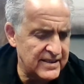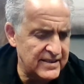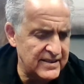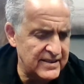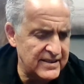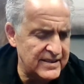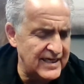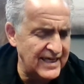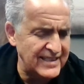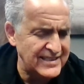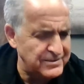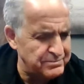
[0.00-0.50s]

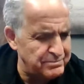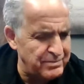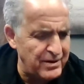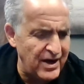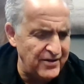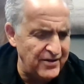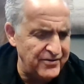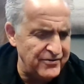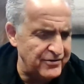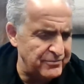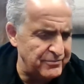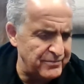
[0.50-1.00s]
That's
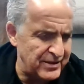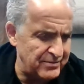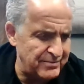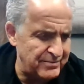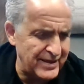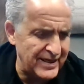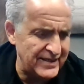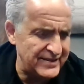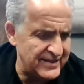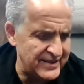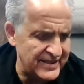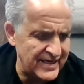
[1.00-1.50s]
bothering me
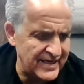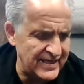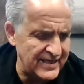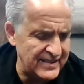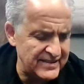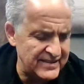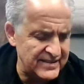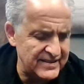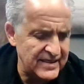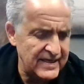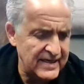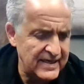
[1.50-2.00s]
about the
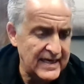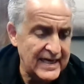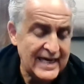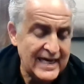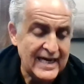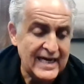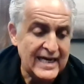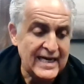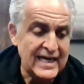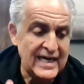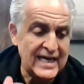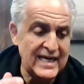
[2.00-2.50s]
case.
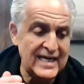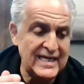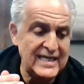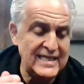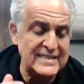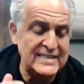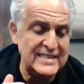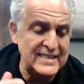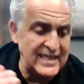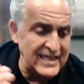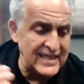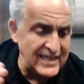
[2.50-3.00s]

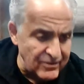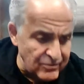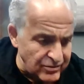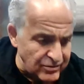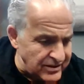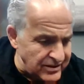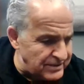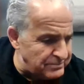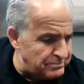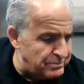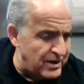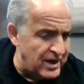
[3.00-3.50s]
Is
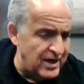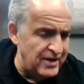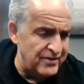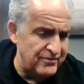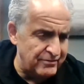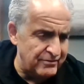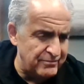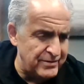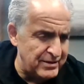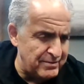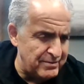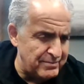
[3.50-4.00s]
equally
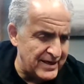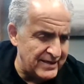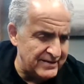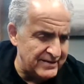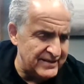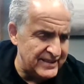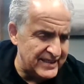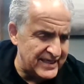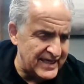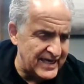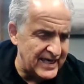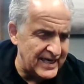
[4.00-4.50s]
bothering me about the
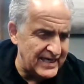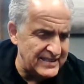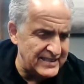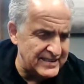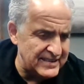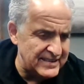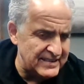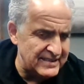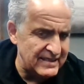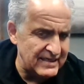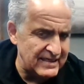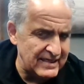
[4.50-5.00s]

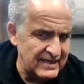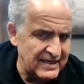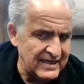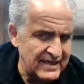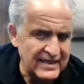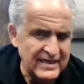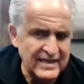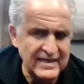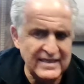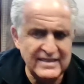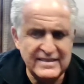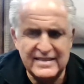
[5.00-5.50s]
case
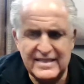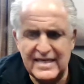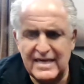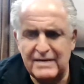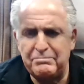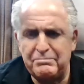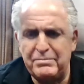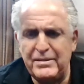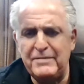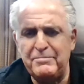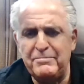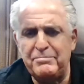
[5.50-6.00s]
is that
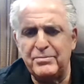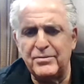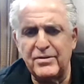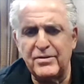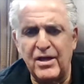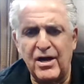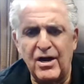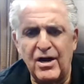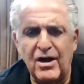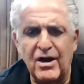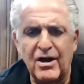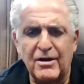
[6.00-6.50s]
people
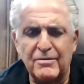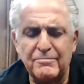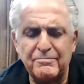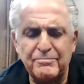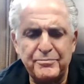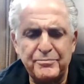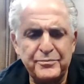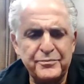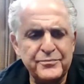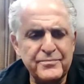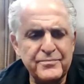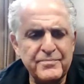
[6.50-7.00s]
are
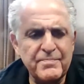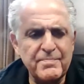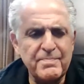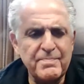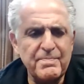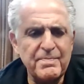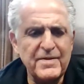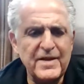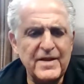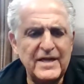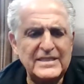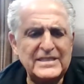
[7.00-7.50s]

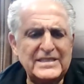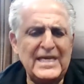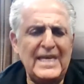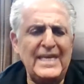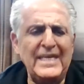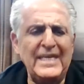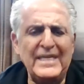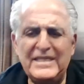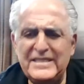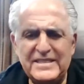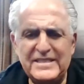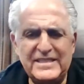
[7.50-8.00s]
saying
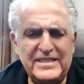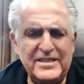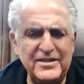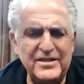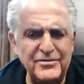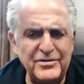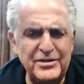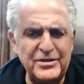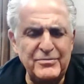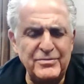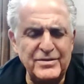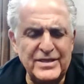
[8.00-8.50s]
he's
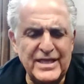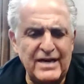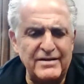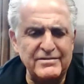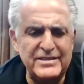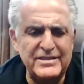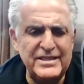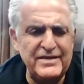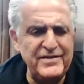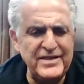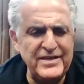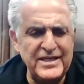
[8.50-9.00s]
guilty without
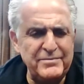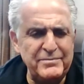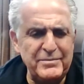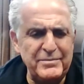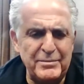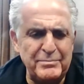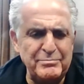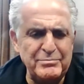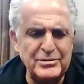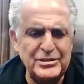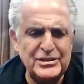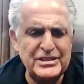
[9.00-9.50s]
giving him a
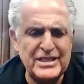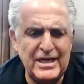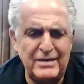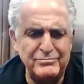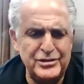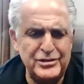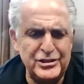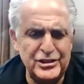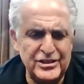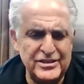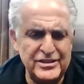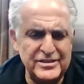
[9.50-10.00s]

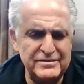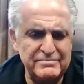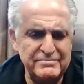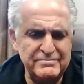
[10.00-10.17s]
presumption.